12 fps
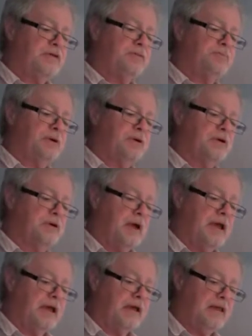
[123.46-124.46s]
burn
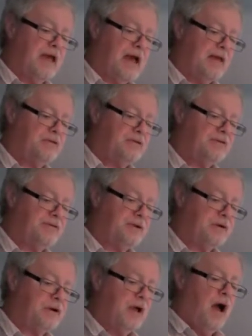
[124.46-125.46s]
away in the
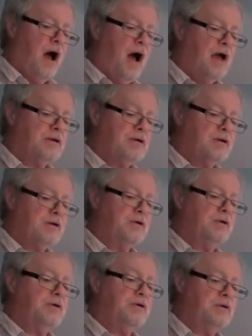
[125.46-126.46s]
atmosphere. I
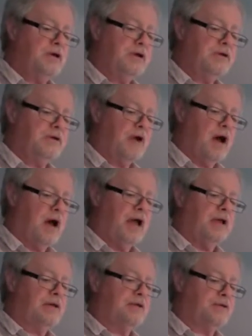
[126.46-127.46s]
heard you had
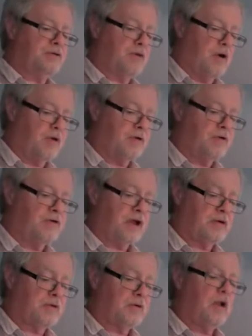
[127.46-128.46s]
died in the Toronto
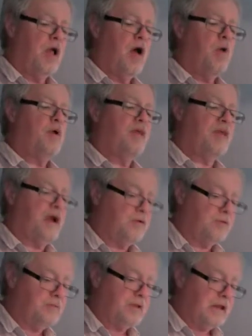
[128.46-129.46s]
General without
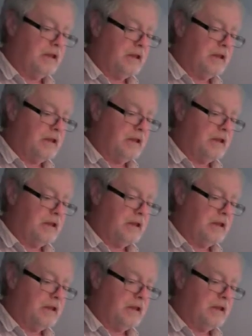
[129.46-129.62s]
me.